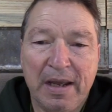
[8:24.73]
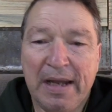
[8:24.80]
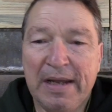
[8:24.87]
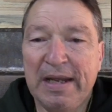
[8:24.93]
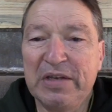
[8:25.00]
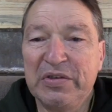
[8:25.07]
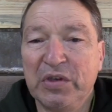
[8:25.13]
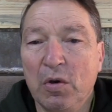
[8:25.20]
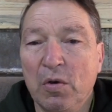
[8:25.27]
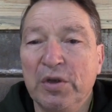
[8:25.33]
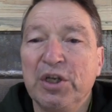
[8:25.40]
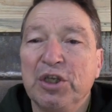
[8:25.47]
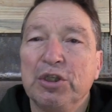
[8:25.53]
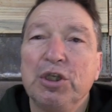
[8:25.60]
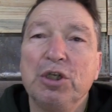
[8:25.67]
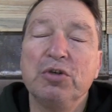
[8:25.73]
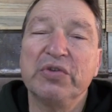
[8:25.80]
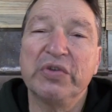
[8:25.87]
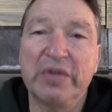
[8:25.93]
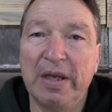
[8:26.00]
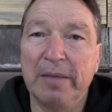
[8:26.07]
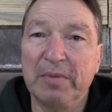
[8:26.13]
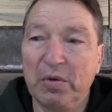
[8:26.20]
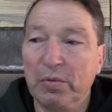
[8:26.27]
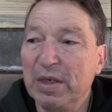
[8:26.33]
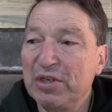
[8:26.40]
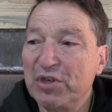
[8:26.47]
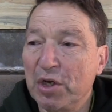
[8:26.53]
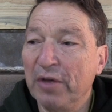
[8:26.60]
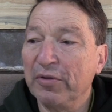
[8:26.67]
and he's going to use them to
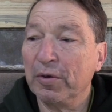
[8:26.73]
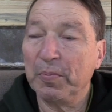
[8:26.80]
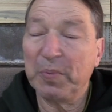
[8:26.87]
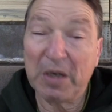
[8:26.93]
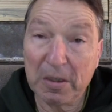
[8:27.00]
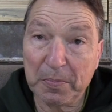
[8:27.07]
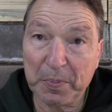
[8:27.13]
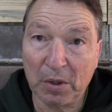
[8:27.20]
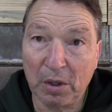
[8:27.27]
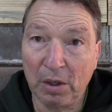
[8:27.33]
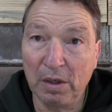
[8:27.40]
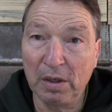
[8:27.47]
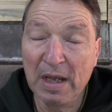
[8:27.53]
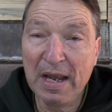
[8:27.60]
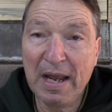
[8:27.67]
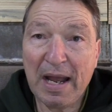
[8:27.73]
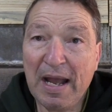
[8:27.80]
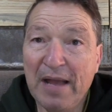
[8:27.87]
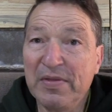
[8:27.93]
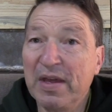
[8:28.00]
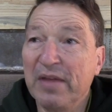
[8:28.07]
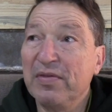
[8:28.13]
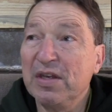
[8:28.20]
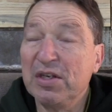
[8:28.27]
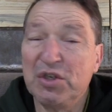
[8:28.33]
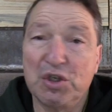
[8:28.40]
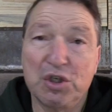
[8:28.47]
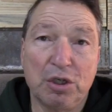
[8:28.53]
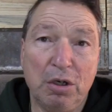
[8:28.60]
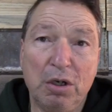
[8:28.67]
reach other people, and that this
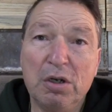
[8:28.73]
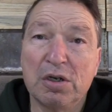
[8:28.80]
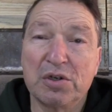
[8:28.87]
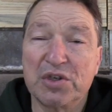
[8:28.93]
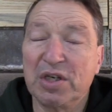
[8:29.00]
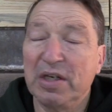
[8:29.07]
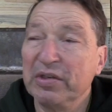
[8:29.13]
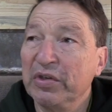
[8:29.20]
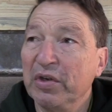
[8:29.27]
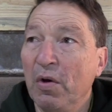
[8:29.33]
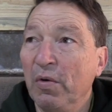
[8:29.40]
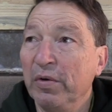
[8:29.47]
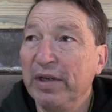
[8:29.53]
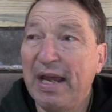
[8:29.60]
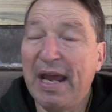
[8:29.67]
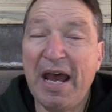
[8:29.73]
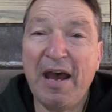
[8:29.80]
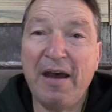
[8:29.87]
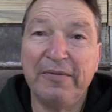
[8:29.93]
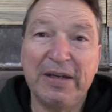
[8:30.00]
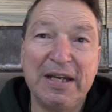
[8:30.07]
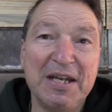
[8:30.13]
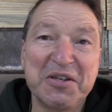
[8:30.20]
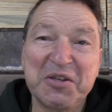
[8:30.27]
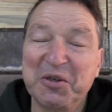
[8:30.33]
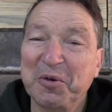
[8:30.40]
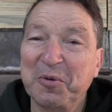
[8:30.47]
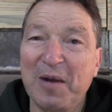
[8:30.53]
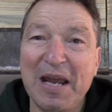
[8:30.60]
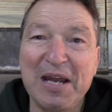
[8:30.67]
church is going to have its
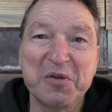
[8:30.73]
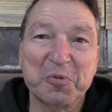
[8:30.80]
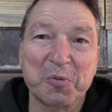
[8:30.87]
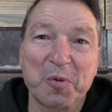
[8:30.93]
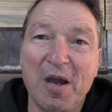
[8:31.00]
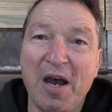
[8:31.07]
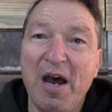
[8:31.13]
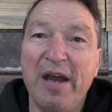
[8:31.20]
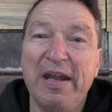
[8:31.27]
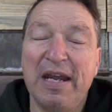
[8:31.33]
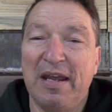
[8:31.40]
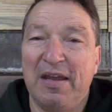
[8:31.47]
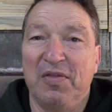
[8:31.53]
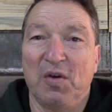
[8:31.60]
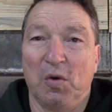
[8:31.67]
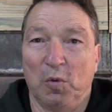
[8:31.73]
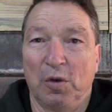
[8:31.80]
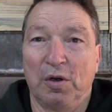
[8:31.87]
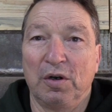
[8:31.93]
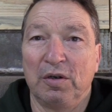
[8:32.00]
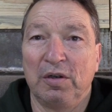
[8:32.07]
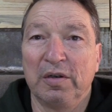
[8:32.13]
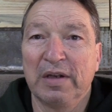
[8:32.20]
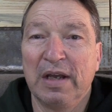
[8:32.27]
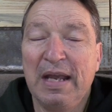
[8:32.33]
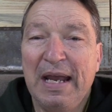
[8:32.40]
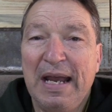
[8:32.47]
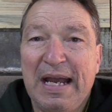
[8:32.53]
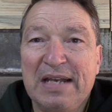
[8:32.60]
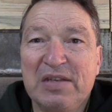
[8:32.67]
great run in the world
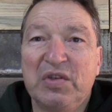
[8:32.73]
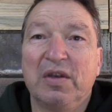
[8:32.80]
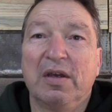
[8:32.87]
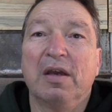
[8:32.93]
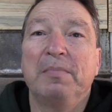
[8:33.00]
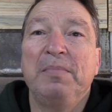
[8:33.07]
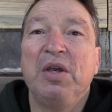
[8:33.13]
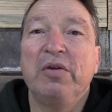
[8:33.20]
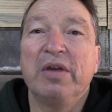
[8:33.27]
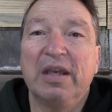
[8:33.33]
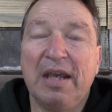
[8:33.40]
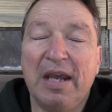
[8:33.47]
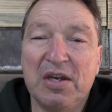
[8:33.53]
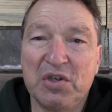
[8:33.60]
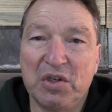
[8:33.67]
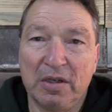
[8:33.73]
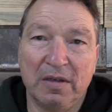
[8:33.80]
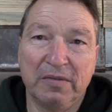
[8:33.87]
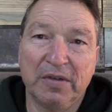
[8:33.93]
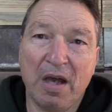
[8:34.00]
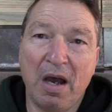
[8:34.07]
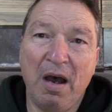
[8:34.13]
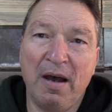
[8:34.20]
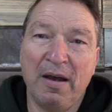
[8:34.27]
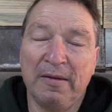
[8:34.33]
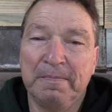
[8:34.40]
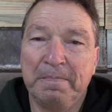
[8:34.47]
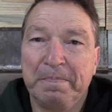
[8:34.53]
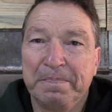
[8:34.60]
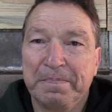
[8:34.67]
as the communication of God.